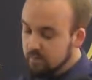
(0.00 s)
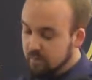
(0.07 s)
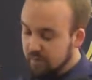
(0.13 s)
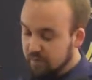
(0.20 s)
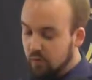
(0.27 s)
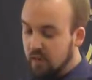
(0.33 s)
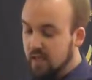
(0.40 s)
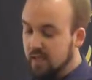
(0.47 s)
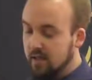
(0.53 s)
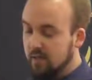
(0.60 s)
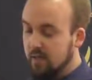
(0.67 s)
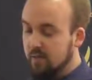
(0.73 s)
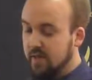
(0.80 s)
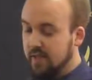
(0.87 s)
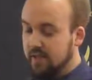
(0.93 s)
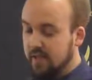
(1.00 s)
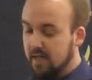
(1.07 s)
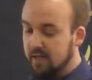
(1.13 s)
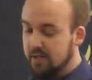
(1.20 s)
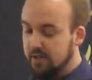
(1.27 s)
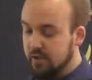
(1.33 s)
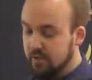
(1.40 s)
Before I go, I want to
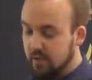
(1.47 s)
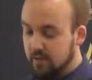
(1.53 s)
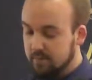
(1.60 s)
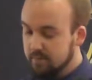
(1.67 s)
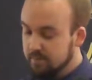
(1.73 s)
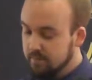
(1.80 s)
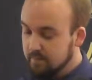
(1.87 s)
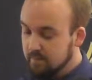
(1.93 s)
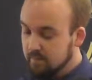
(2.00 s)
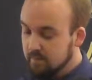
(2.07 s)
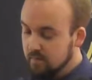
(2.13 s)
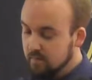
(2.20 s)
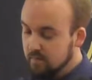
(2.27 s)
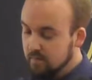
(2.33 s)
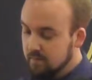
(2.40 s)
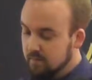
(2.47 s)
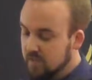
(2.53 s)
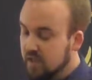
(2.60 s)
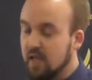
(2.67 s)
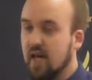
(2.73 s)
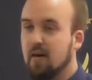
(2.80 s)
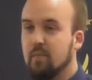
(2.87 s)
challenge you all.
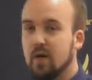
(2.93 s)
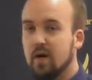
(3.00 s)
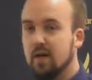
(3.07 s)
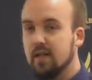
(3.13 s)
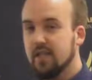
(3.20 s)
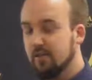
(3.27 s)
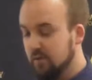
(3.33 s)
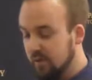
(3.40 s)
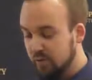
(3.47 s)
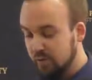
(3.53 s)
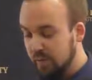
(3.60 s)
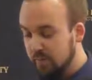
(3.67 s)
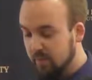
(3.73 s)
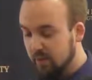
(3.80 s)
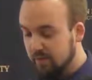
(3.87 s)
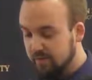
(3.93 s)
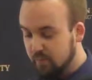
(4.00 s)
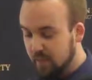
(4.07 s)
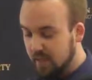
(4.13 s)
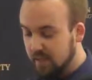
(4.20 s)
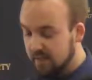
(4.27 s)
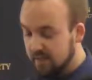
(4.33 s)
Stop arguing with people over
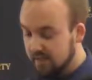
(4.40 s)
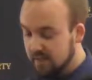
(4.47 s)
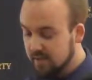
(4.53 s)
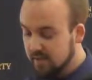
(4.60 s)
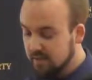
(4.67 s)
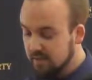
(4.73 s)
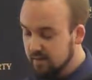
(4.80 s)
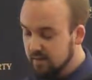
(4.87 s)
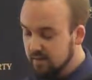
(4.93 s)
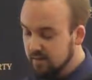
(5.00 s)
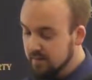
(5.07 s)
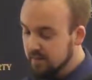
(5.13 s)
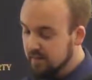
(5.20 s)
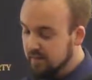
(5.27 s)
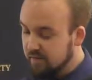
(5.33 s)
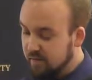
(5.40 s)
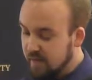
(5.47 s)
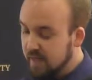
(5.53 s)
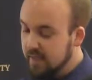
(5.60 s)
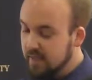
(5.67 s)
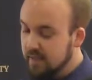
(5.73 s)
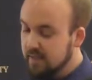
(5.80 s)
politics.
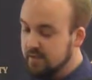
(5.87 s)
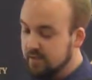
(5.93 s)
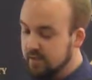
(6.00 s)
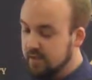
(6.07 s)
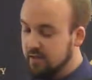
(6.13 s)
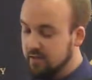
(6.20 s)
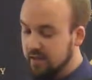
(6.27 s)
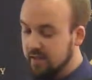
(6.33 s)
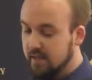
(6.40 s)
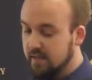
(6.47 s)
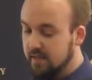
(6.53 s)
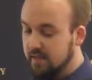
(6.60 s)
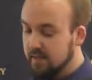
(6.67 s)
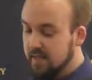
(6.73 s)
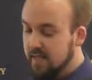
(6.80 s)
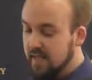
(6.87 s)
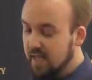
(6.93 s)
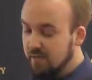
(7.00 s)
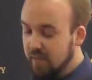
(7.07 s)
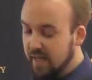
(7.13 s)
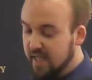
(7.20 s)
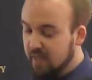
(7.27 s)
Find things you can agree on
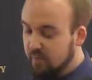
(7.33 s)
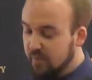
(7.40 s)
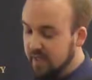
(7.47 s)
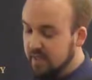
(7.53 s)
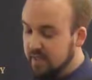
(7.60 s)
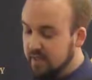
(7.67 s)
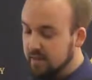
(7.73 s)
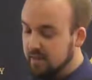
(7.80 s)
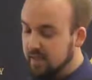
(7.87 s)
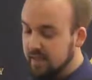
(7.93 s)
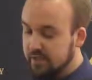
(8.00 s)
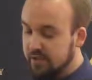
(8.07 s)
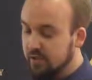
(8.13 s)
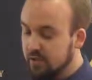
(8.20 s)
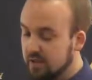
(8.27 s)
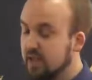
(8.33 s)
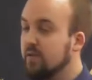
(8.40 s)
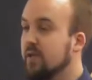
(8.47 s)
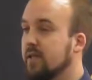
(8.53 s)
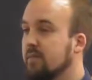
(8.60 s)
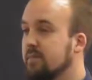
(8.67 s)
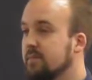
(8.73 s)
and make it a big deal that you agree
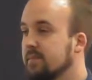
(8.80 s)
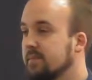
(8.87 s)
with them.